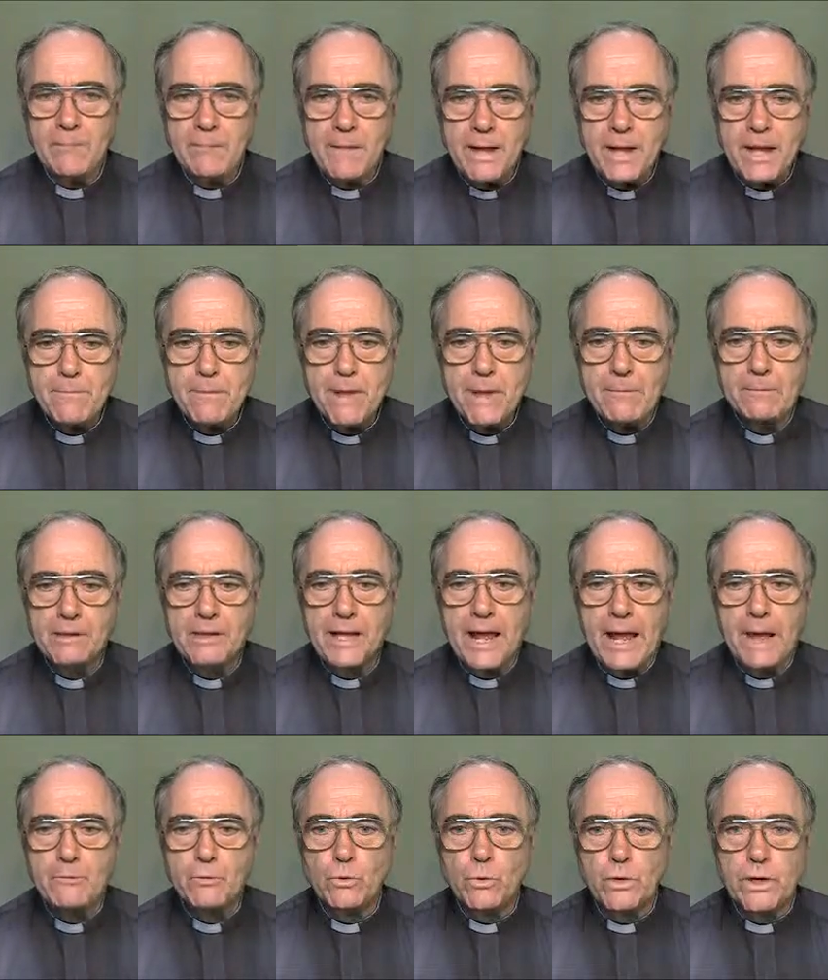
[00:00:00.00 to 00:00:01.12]
many people
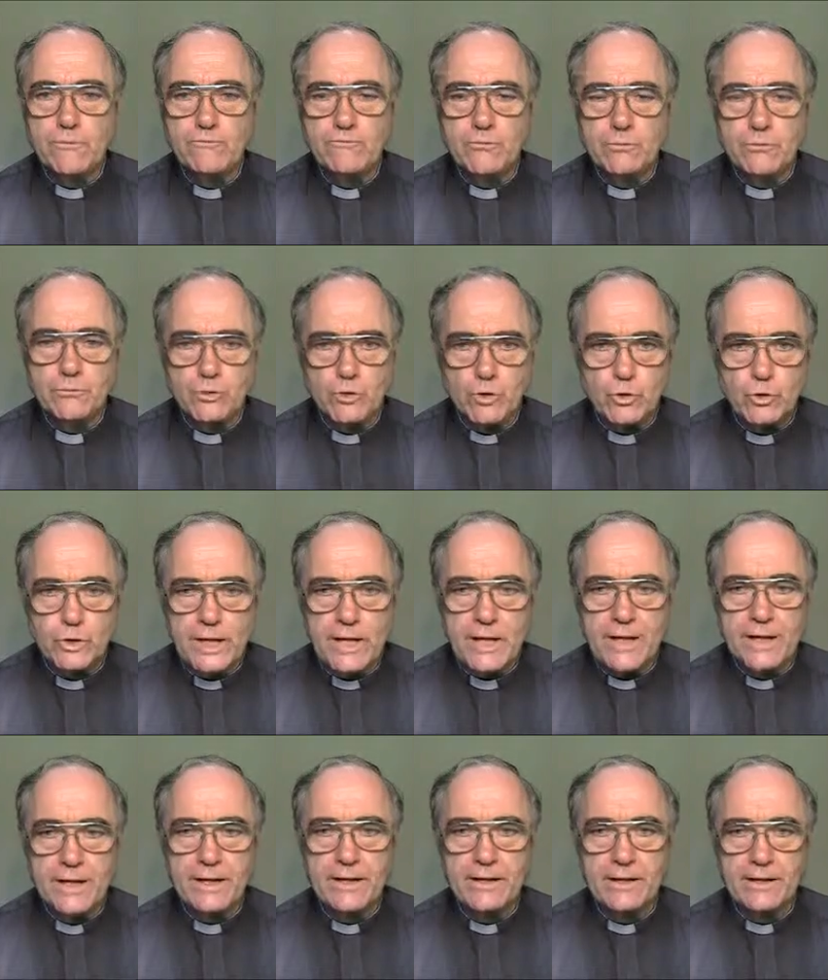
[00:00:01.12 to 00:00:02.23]
came to him from
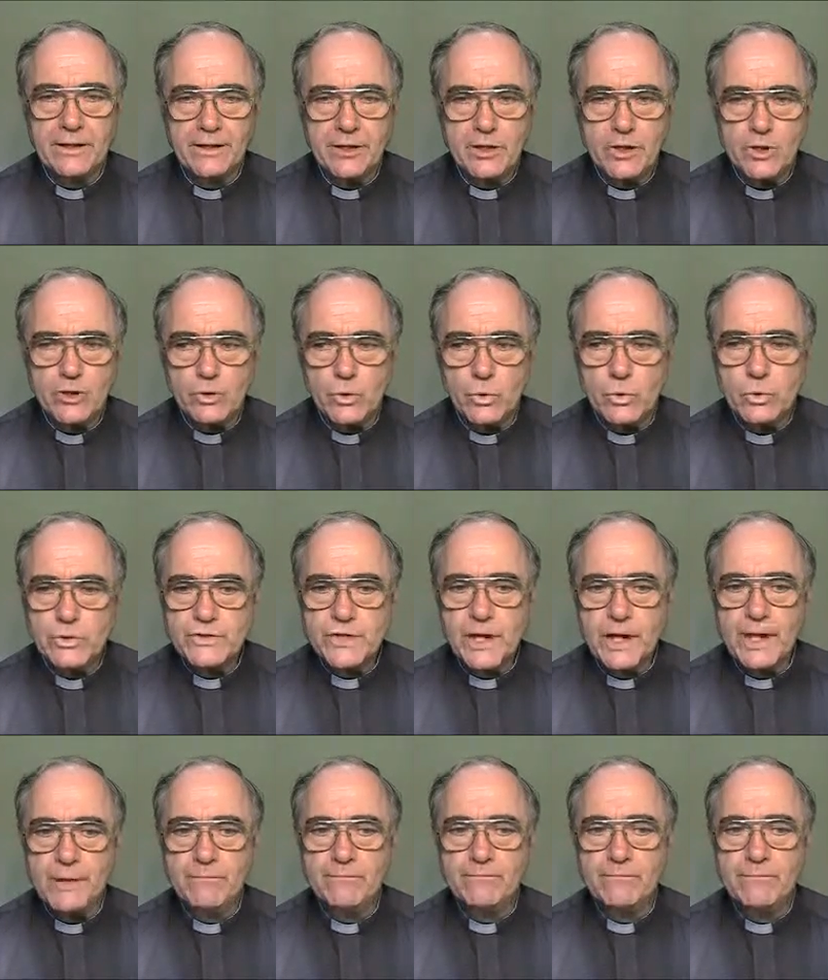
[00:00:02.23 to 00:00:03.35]
Judea,
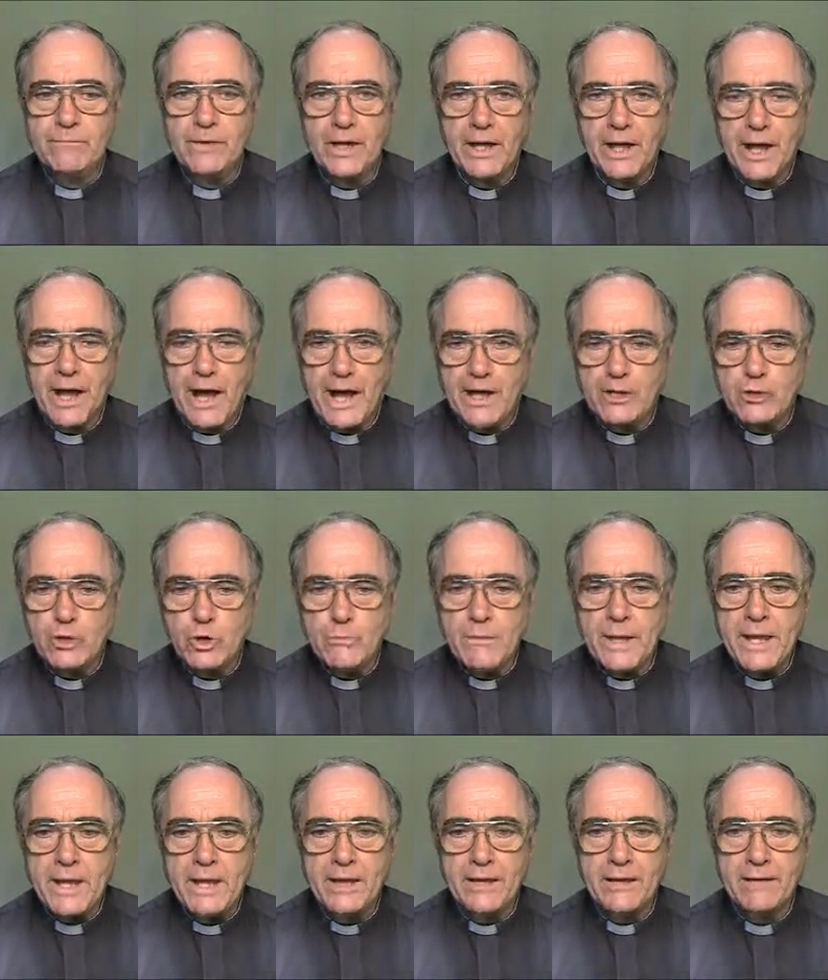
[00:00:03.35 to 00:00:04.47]
Jerusalem,
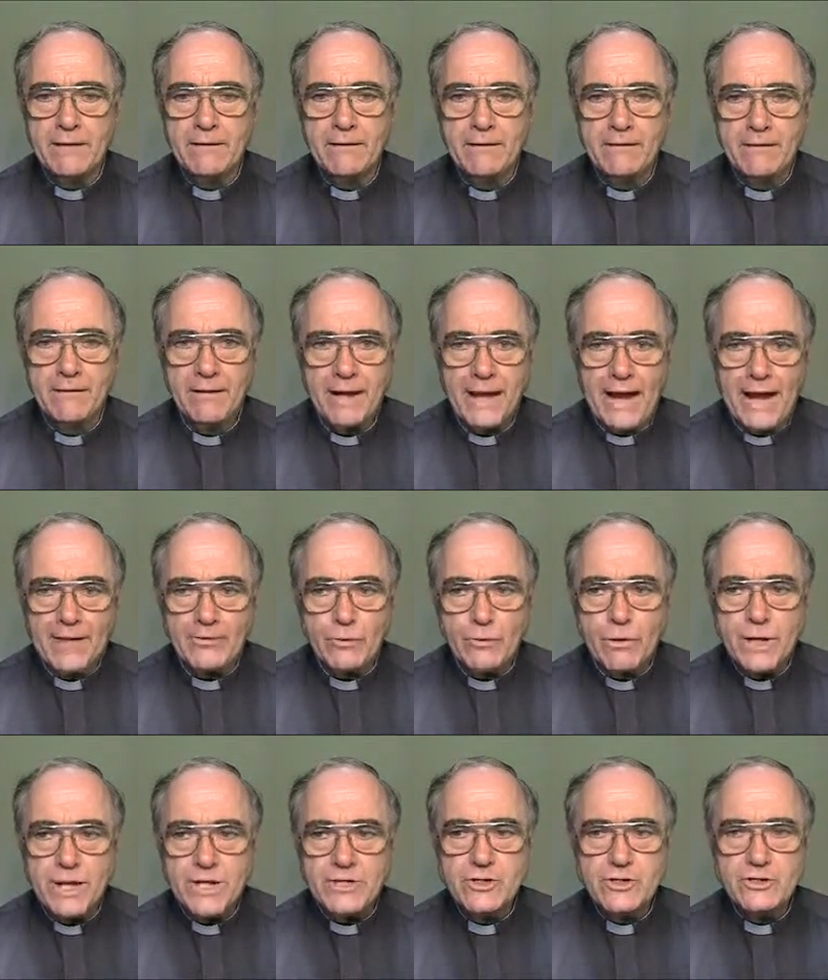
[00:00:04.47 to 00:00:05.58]
Idumea, and the
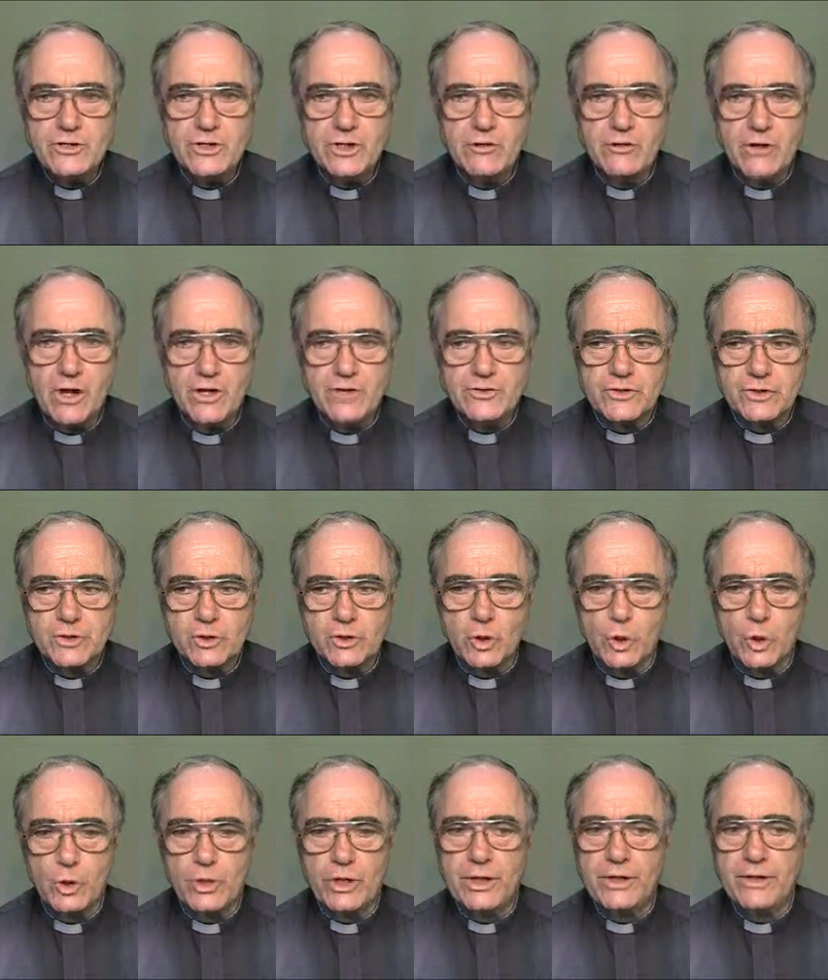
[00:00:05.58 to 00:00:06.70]
regions across the
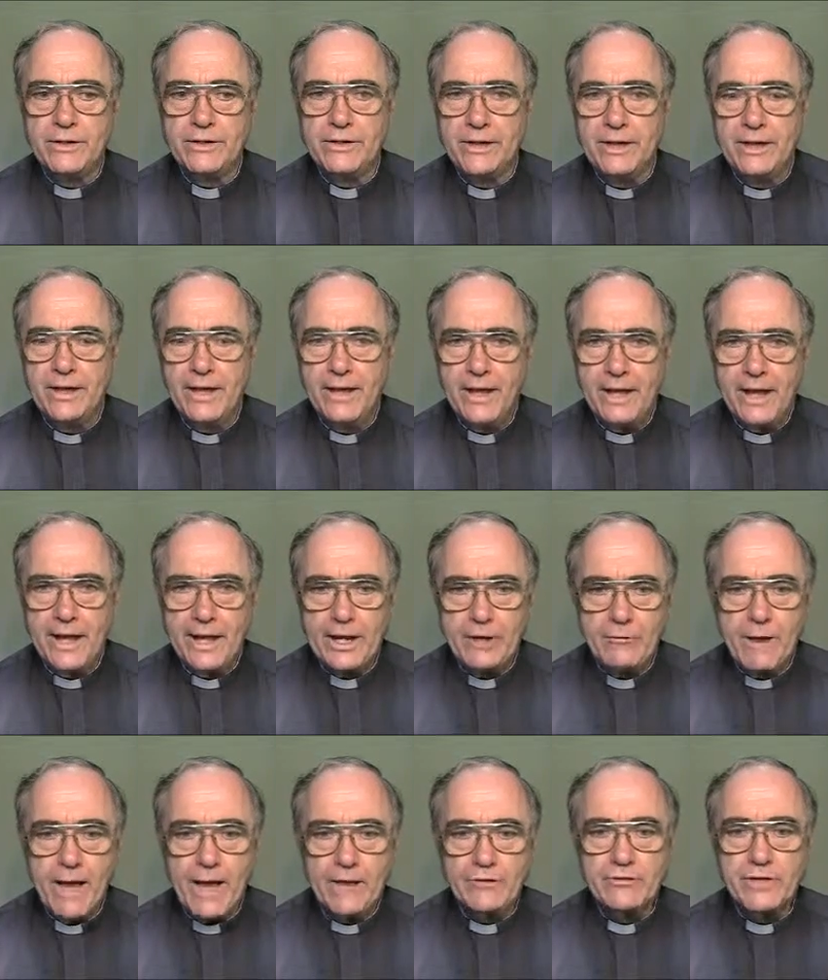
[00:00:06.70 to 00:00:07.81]
Jordan and
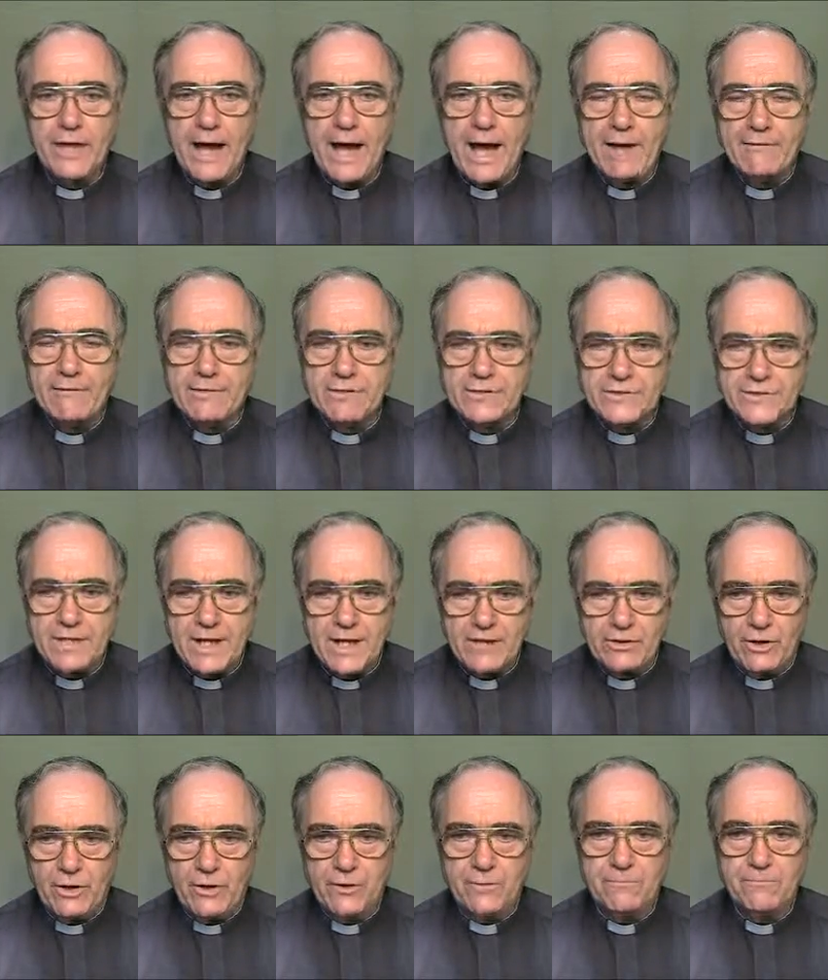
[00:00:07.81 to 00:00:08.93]
around Tyre and
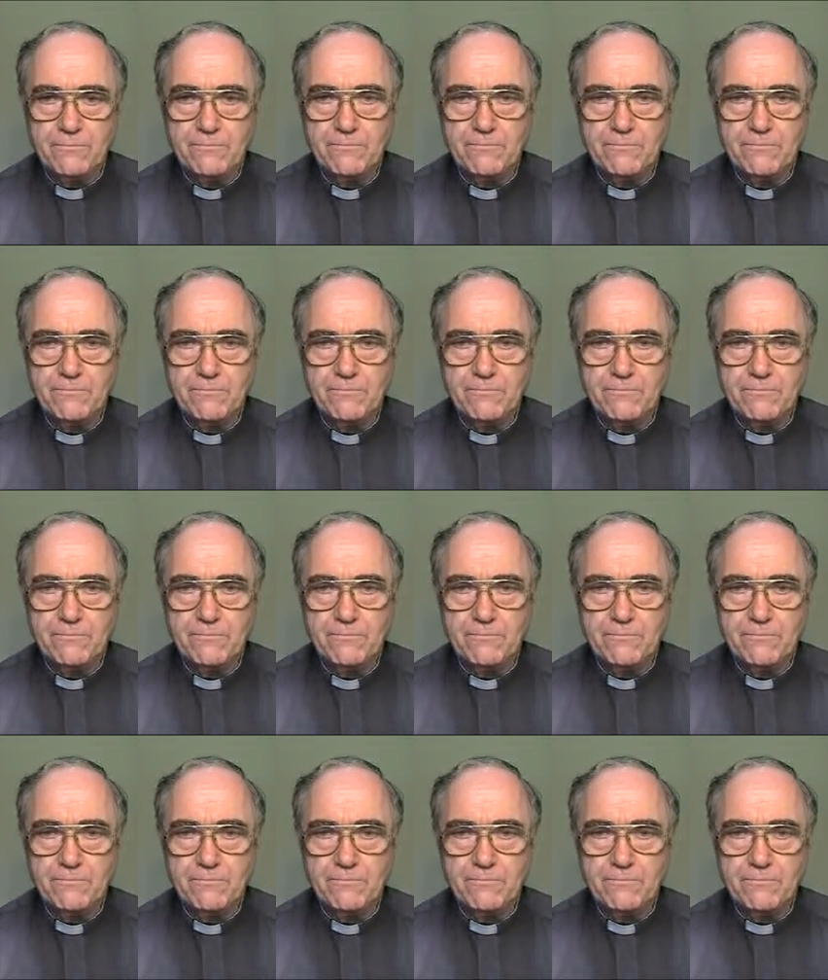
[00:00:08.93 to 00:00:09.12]
Sidon.